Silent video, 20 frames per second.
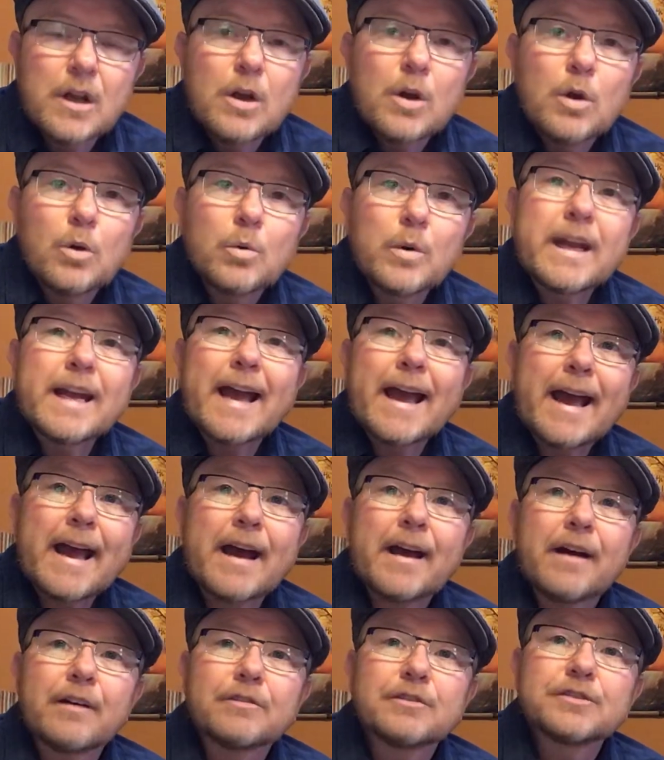We
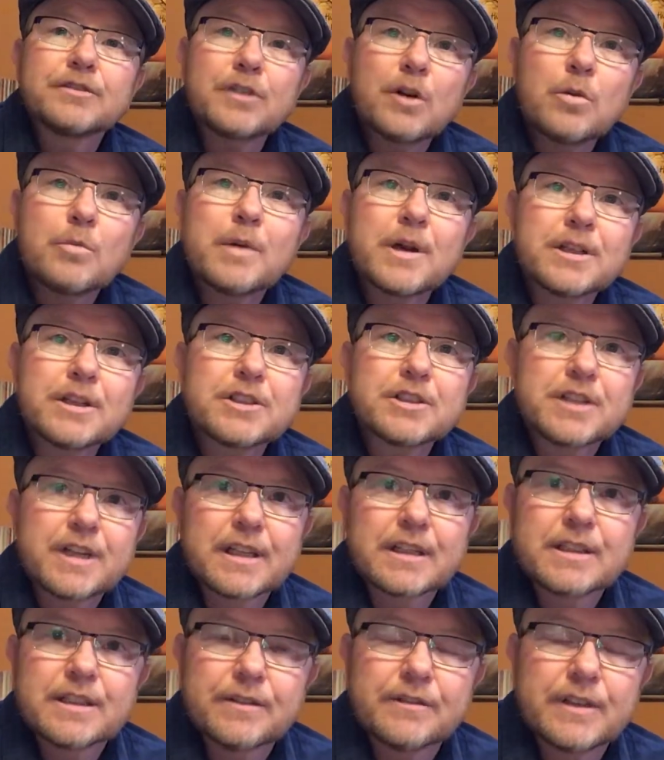have so much
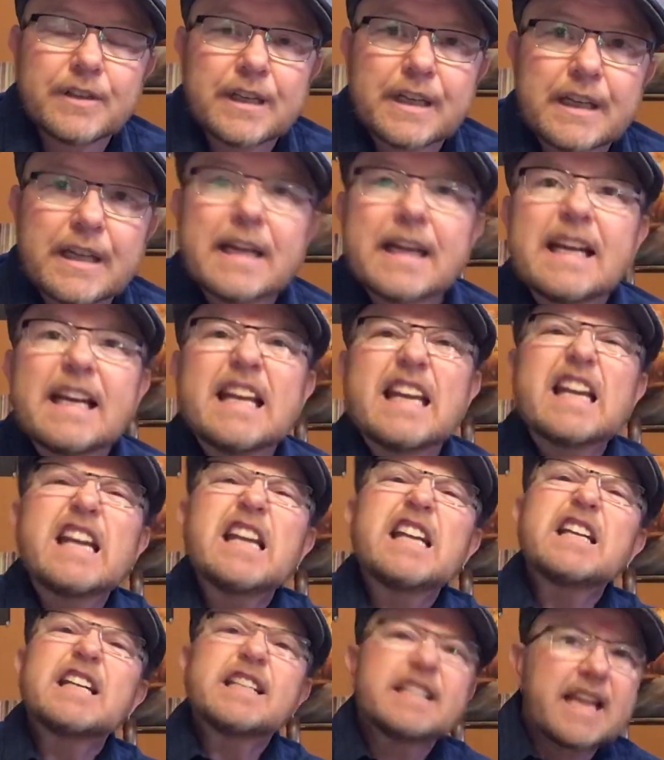negativity
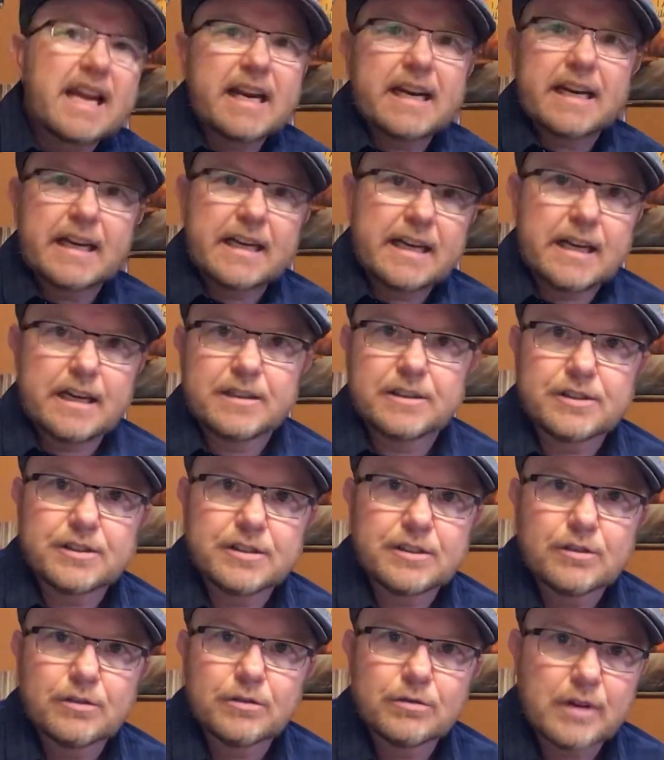inundating
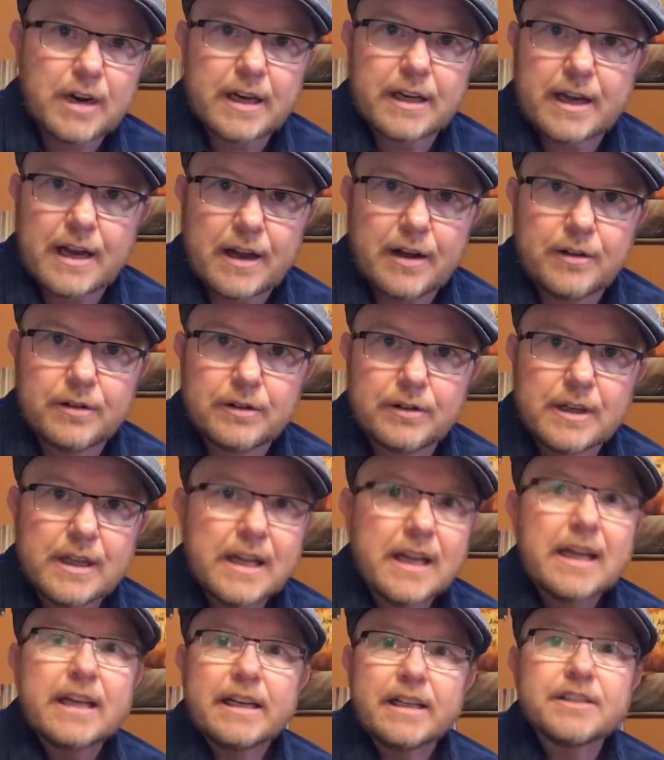us right now.
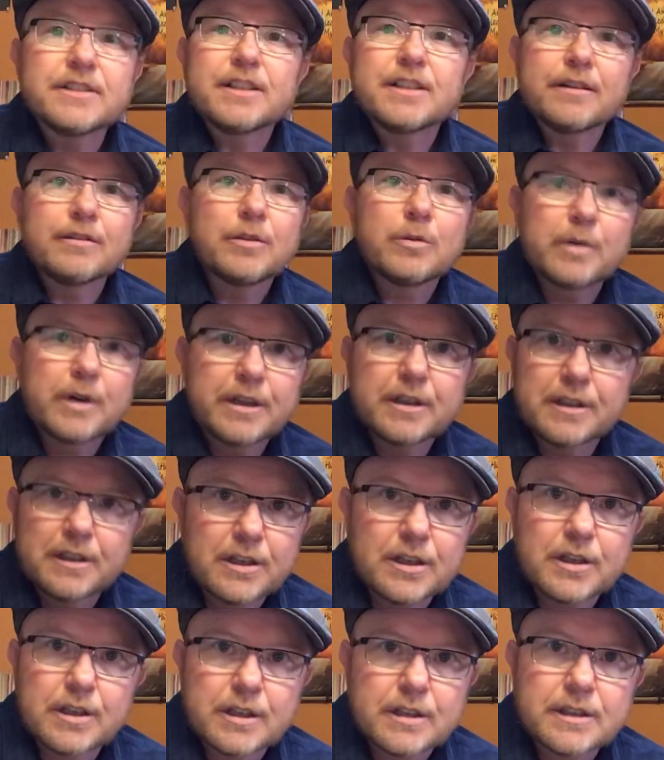It's everywhere you
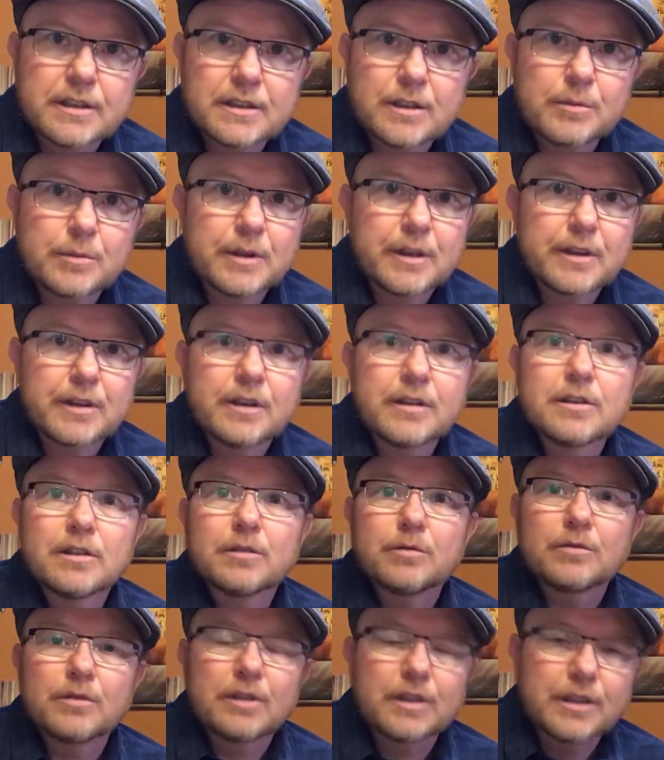look. I mean, there
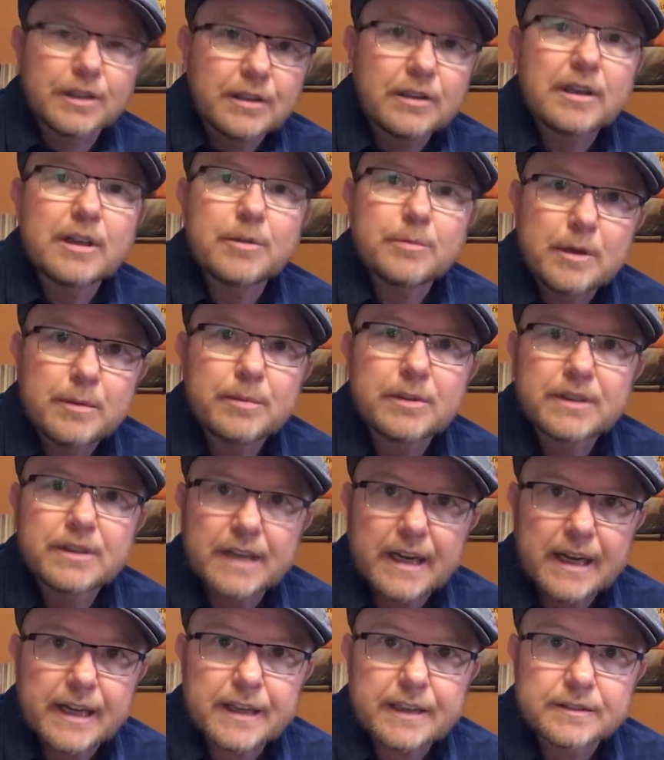are literally people
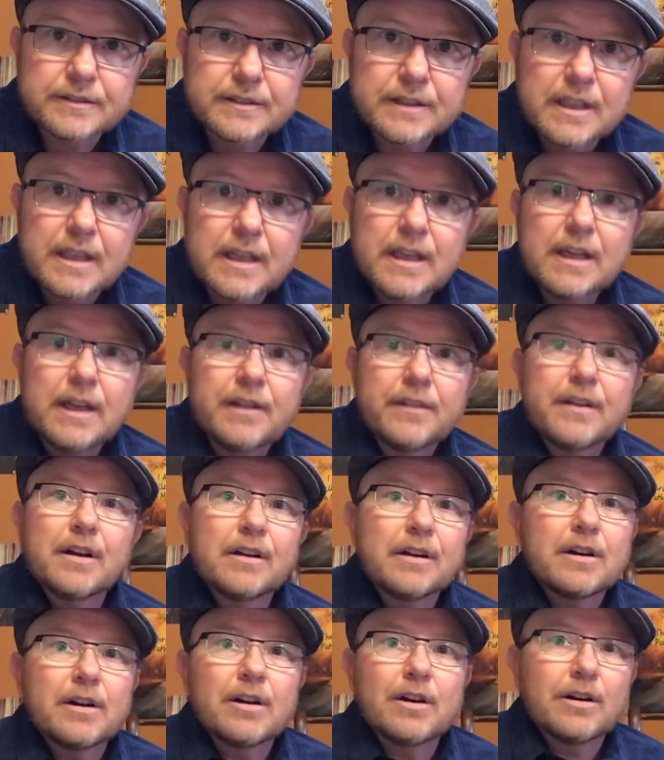dying.
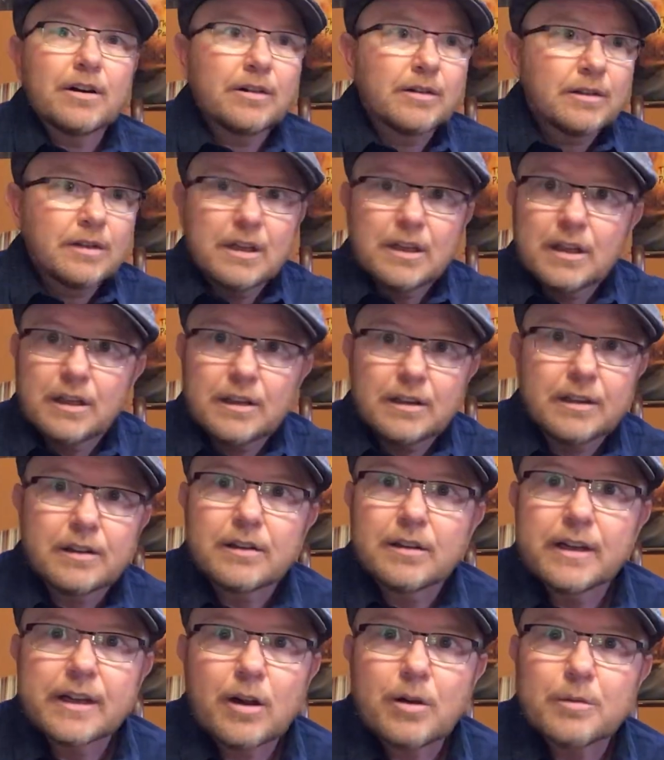There are
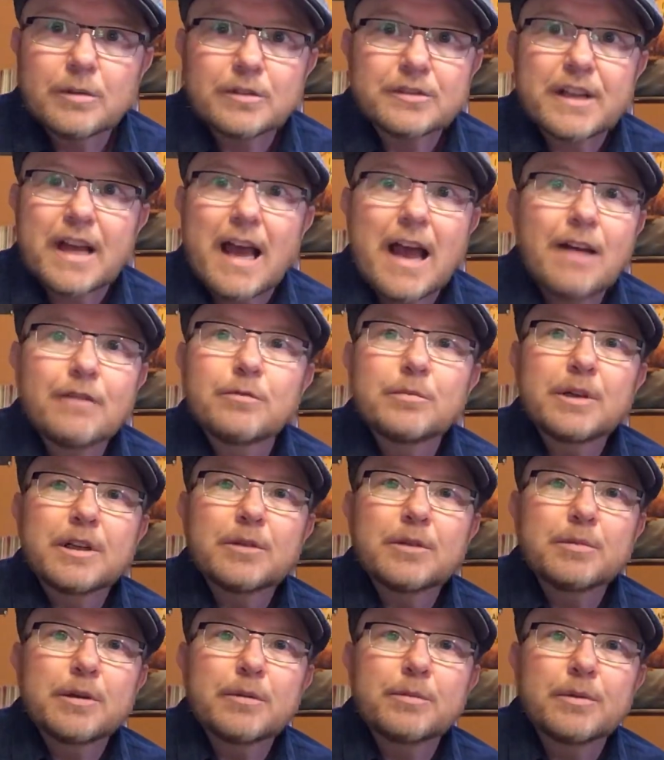literally almost
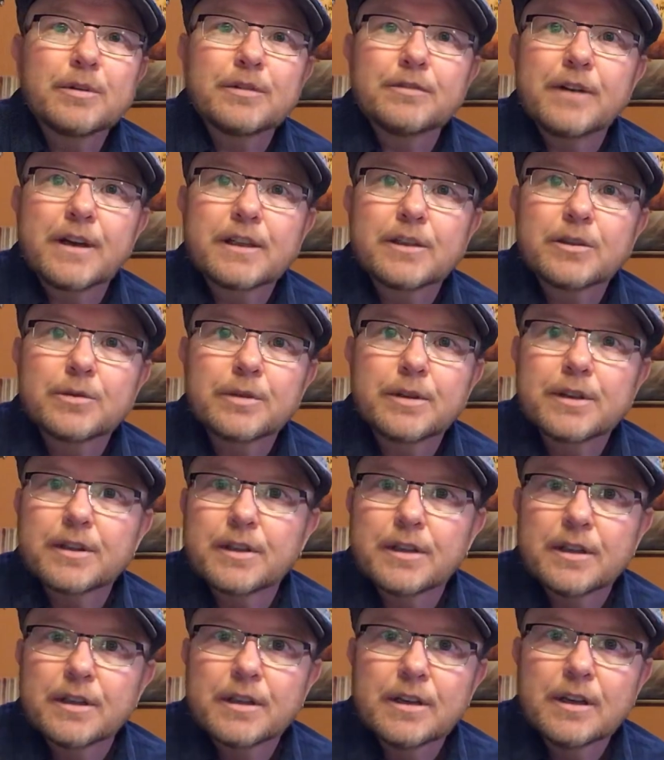500,000 people infected with
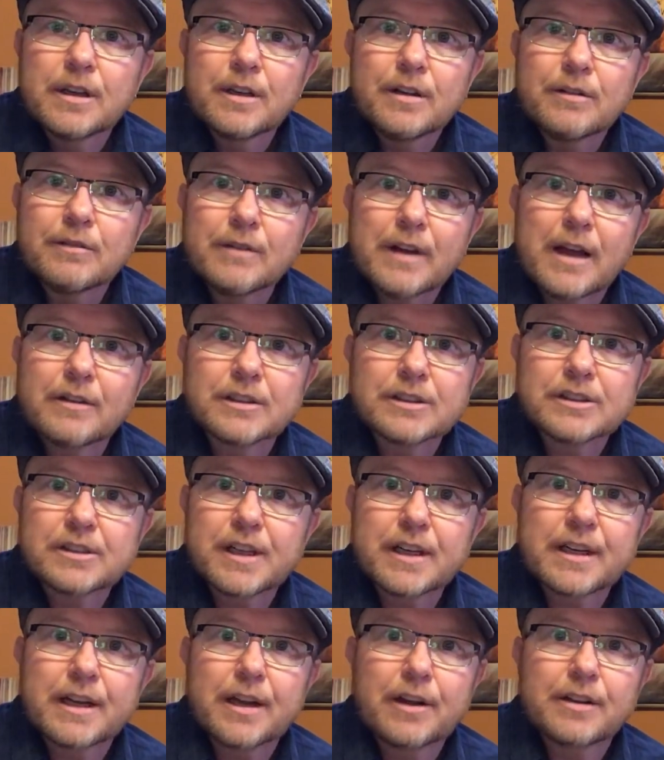the virus
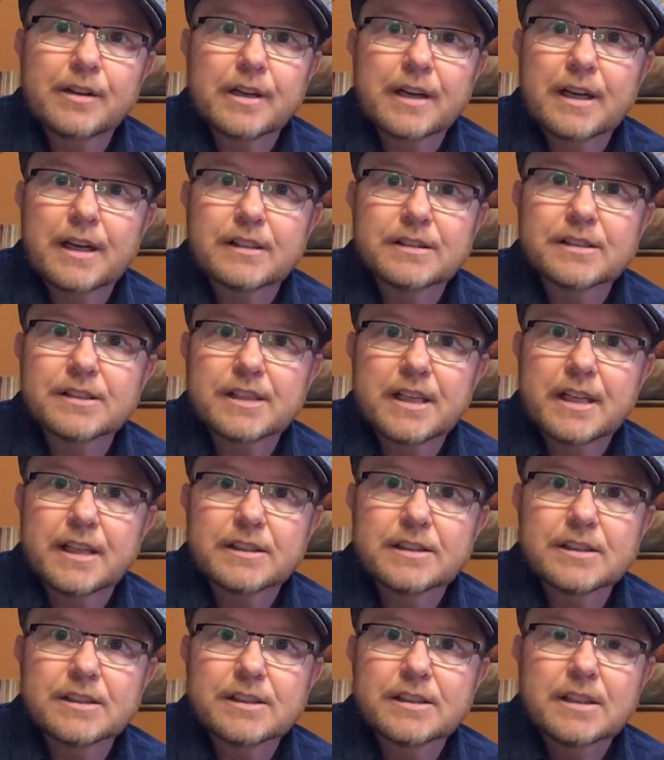right now in the United
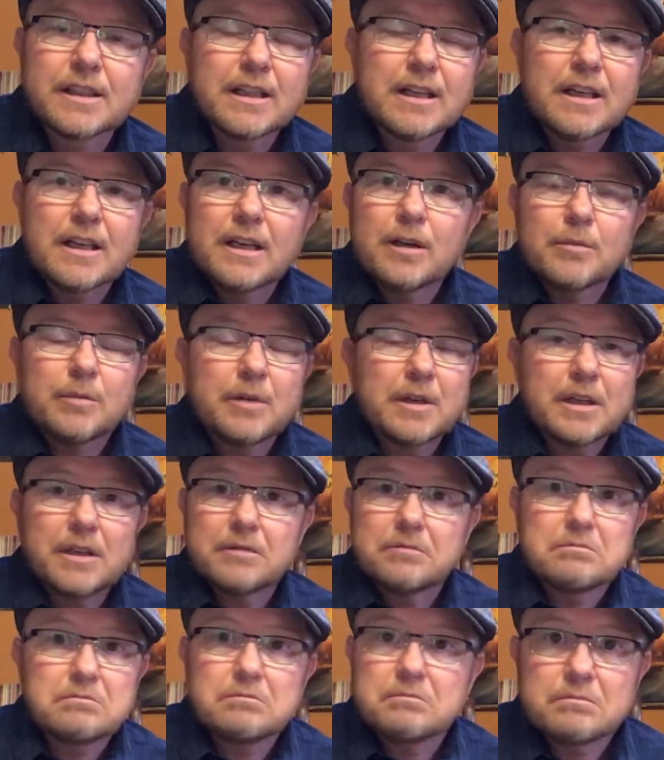States. I
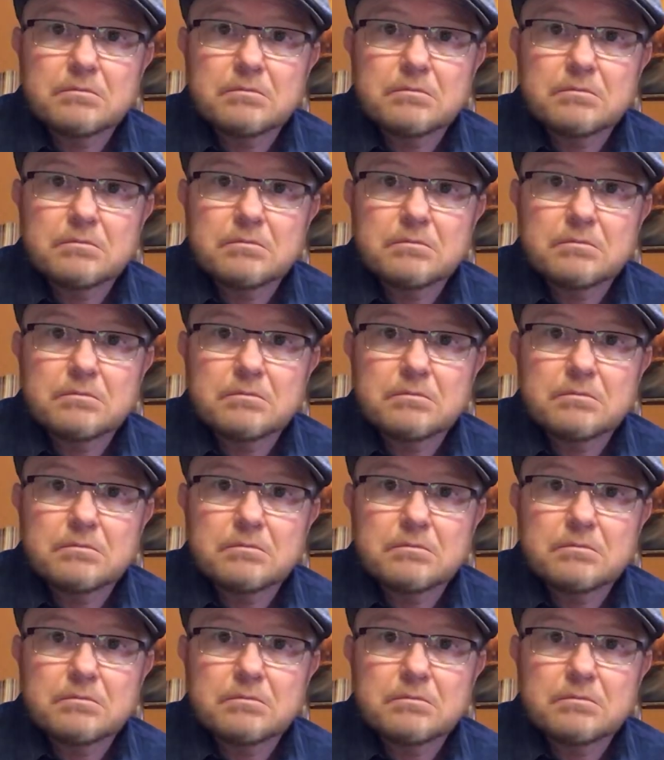mean,